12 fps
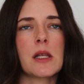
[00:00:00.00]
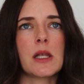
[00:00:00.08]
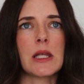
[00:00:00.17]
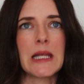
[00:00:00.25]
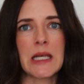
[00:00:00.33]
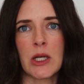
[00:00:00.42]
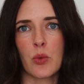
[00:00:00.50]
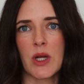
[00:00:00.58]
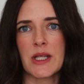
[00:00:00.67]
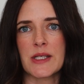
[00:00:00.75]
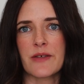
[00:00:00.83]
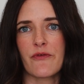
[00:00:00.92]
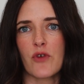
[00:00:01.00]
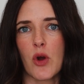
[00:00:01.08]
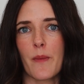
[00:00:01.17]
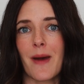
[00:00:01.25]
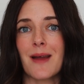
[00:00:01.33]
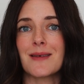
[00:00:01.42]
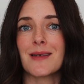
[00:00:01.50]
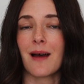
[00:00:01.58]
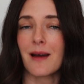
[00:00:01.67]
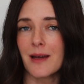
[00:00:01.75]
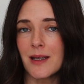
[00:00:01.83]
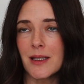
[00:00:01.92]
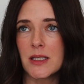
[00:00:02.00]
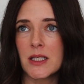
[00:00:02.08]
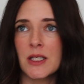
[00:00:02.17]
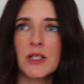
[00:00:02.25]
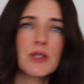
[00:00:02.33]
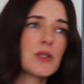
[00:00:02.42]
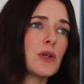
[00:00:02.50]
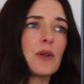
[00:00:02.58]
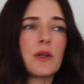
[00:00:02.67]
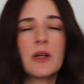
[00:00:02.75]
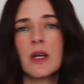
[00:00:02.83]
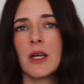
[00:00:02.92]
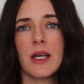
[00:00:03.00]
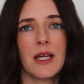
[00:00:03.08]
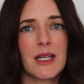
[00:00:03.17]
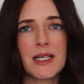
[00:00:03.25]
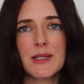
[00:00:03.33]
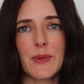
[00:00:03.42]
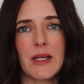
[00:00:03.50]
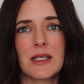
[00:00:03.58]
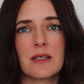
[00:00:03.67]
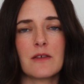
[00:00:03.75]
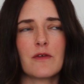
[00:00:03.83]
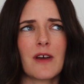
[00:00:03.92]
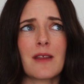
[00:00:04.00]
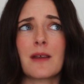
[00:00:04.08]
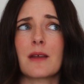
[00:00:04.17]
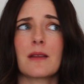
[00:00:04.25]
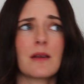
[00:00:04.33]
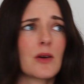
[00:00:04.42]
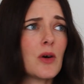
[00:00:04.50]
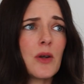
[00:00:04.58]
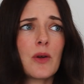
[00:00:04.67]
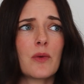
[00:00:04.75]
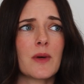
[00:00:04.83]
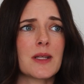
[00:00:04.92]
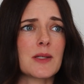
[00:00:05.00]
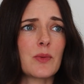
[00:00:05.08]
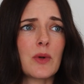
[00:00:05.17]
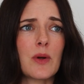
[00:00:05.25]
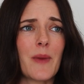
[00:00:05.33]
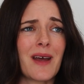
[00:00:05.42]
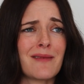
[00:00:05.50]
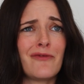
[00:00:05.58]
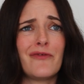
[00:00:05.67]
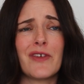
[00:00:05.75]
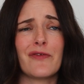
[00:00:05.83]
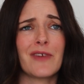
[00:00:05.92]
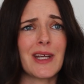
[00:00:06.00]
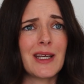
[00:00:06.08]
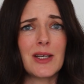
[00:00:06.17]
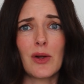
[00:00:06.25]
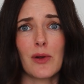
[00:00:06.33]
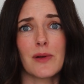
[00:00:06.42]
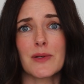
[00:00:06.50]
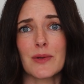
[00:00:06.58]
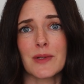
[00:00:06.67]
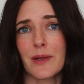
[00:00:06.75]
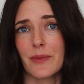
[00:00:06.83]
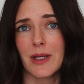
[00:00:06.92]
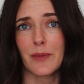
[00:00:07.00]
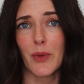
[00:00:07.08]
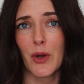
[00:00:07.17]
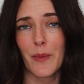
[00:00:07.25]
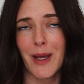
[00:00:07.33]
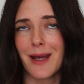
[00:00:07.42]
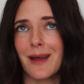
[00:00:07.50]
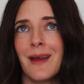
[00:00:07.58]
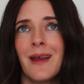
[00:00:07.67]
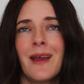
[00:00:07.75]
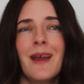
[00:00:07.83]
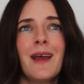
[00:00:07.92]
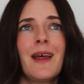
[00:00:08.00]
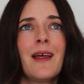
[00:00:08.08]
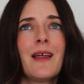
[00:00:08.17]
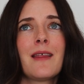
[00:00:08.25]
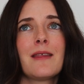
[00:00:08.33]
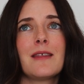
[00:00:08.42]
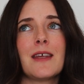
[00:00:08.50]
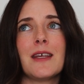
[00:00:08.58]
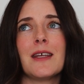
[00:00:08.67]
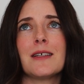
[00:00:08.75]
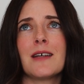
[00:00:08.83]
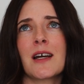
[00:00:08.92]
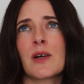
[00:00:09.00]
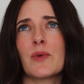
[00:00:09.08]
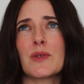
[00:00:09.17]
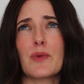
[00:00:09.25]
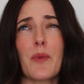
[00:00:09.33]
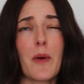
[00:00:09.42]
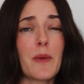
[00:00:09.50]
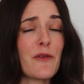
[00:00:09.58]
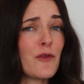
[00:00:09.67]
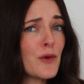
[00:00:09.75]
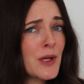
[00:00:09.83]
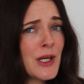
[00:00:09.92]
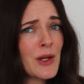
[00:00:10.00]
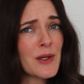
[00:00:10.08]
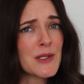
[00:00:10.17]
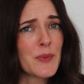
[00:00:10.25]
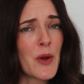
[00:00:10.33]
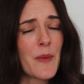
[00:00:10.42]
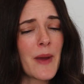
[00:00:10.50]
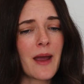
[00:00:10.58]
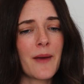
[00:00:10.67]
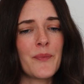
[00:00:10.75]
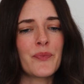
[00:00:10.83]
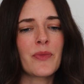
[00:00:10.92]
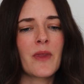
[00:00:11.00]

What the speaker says: linen ones from Target. So inexpensive. I think the Cotton On ones were about $15 or something per pair. The Target ones were probably $40 per pair,